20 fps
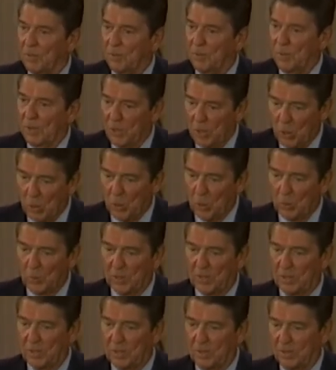we know
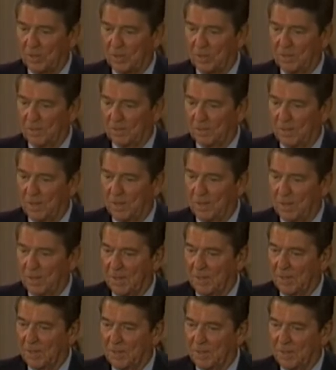that,
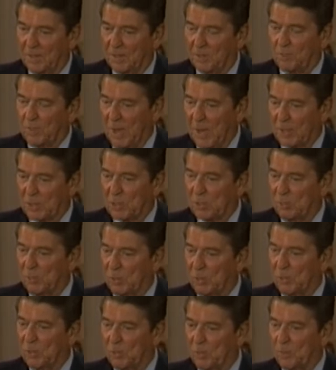if
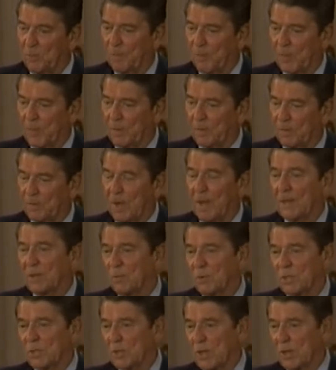possible, you try to
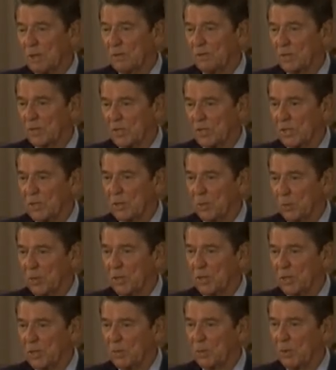resolve the
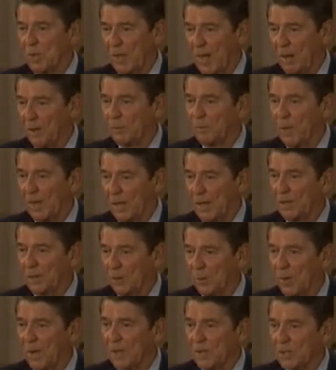situation without paying
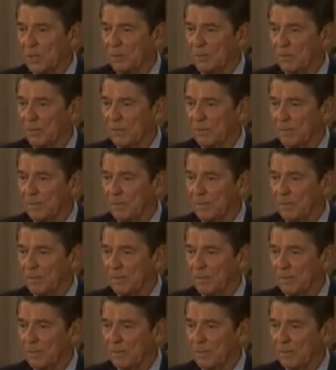the ransom.